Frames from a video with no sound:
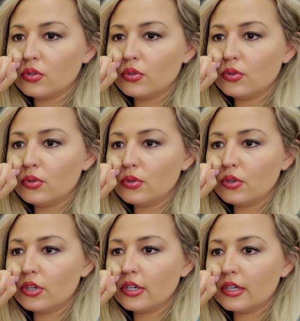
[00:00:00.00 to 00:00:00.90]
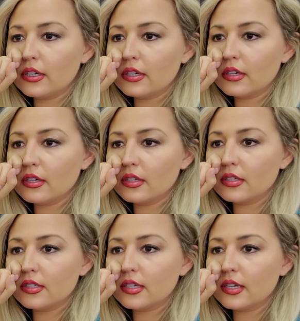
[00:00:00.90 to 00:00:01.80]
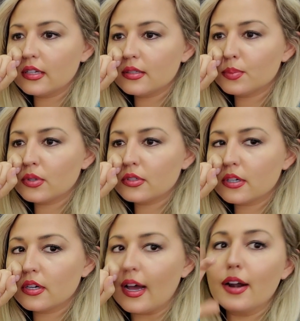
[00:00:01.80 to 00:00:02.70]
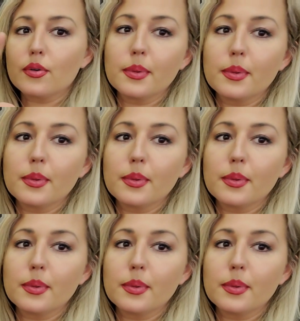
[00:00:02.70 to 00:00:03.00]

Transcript: touring sedan sports car. I don't remember.